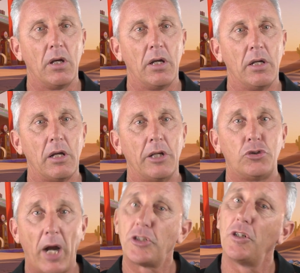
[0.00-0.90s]

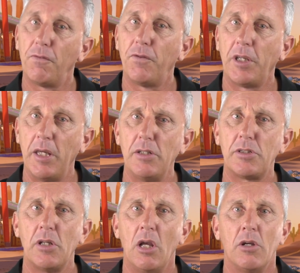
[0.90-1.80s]
attraction for
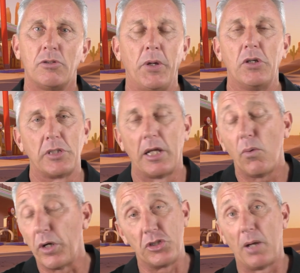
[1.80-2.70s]
kids, because they
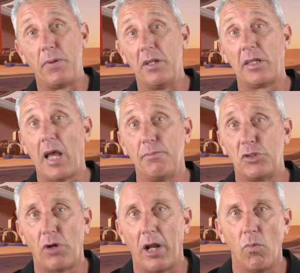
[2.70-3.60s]
don't want to jump into the
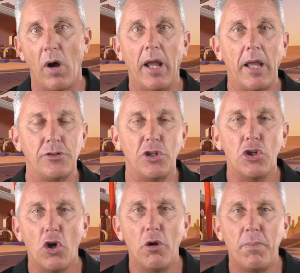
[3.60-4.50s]
game straight away as a
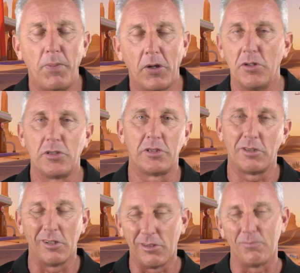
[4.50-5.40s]
noob,
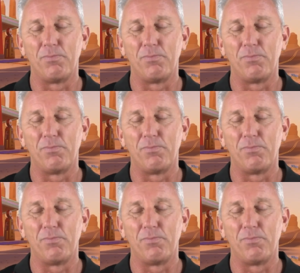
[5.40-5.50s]
because